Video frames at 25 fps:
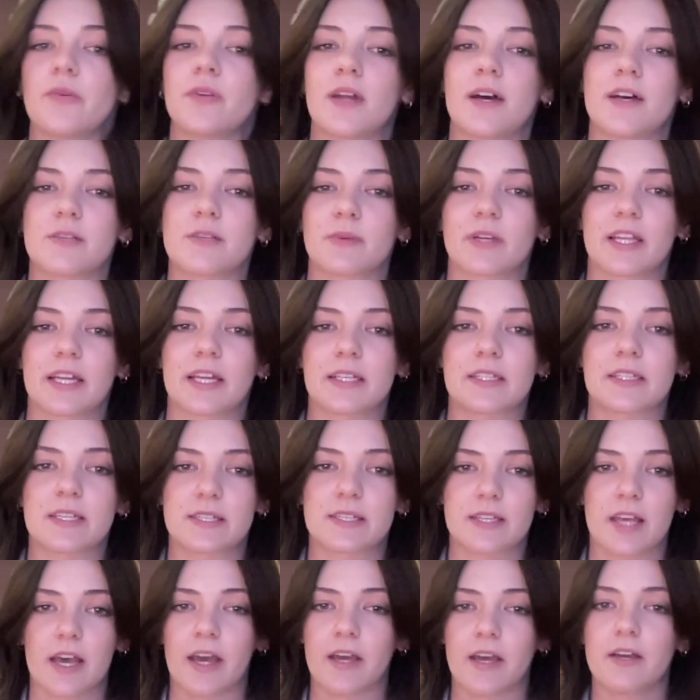as we like to
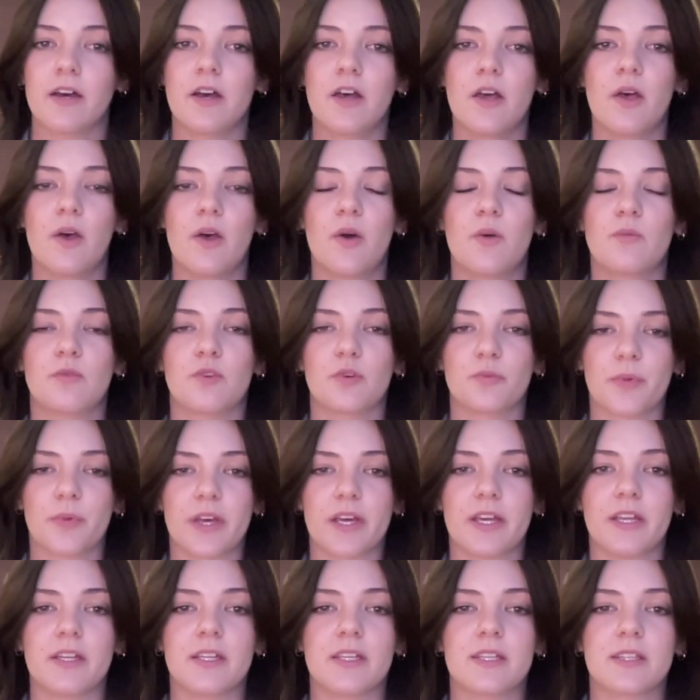say, will
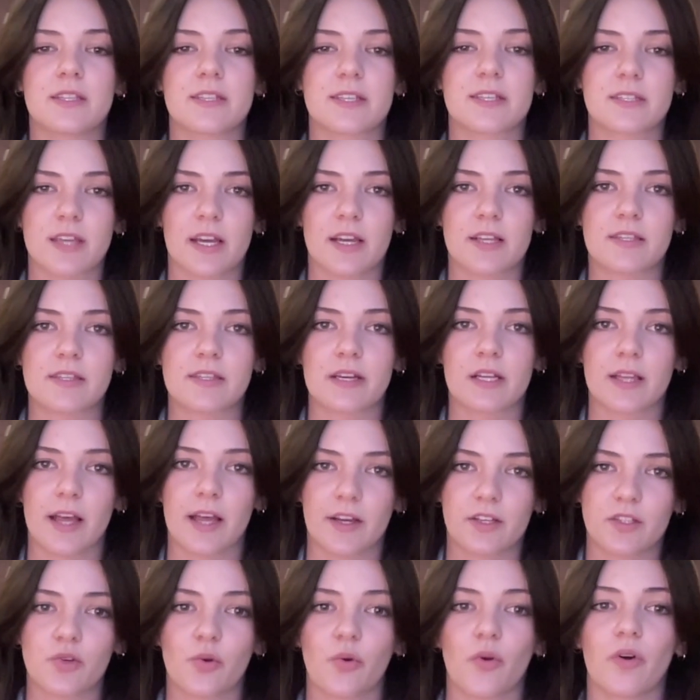win the state's
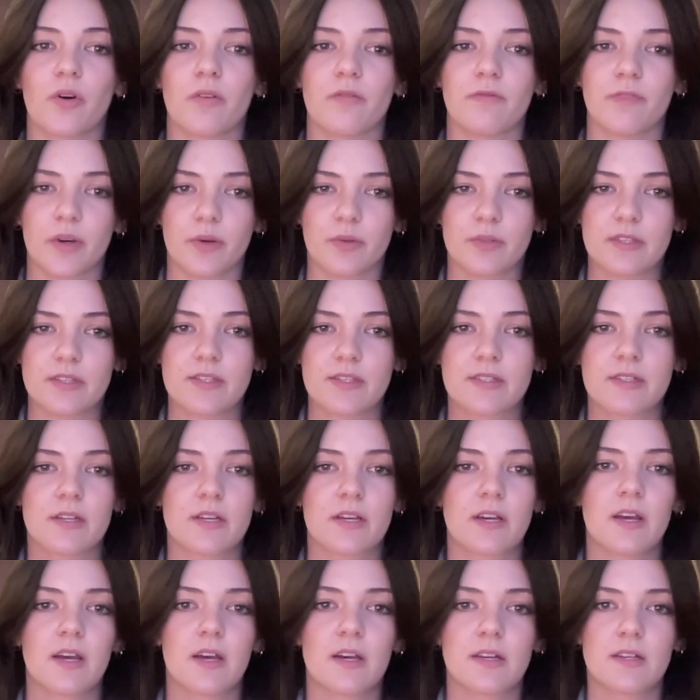electoral
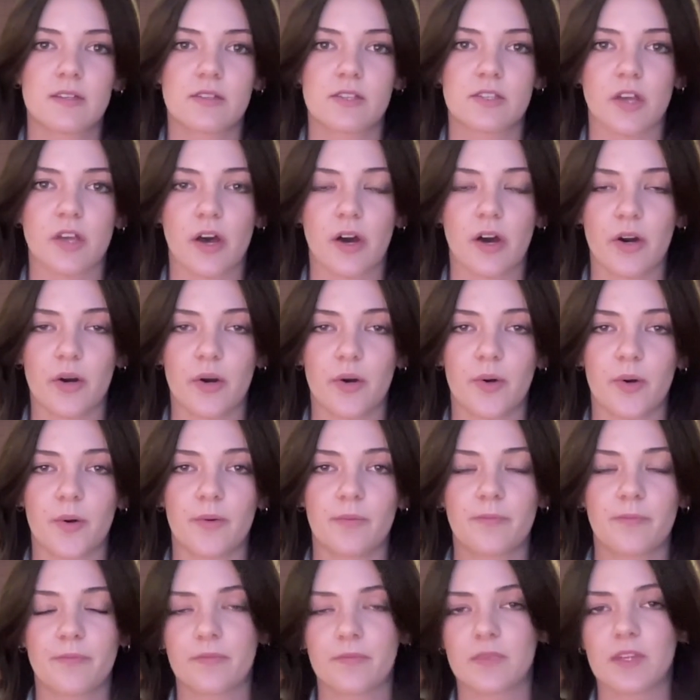votes.
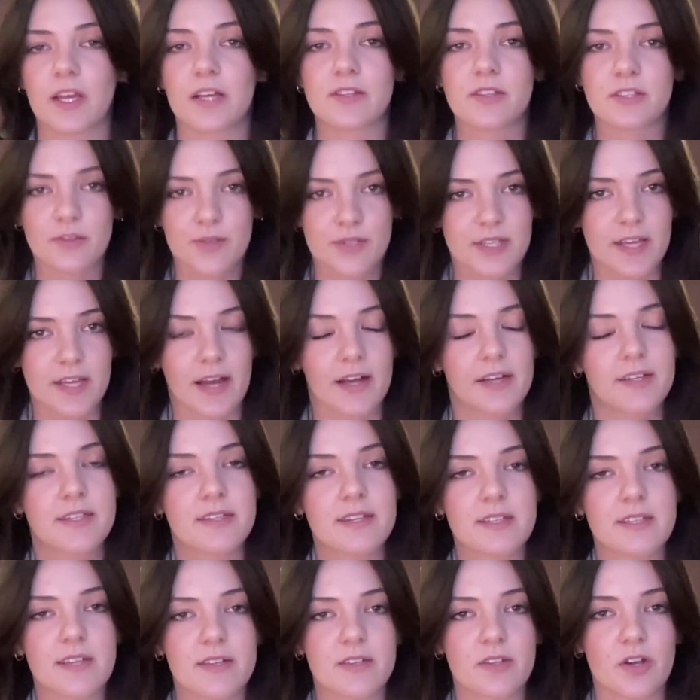So let's use
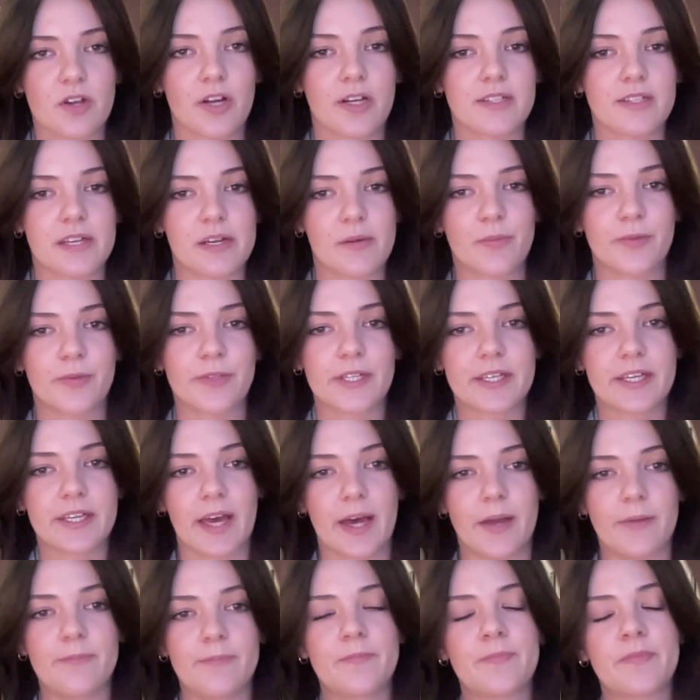Texas as our example
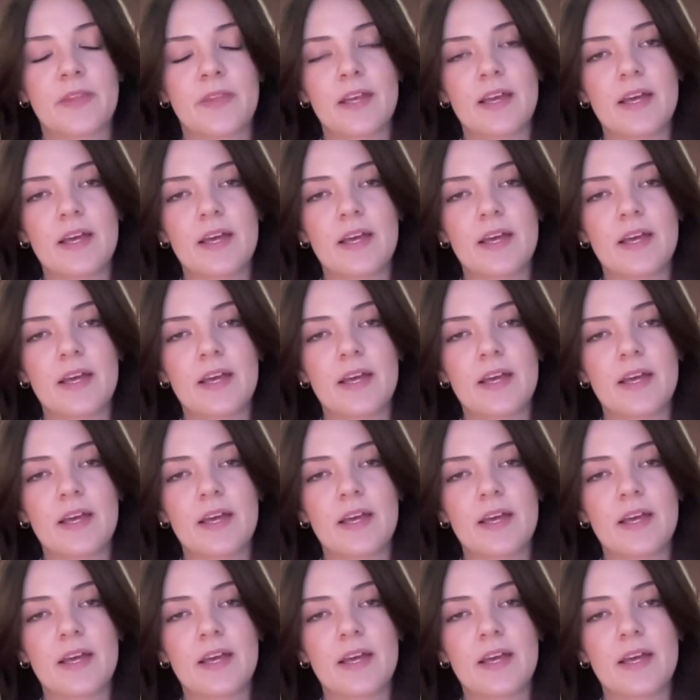again.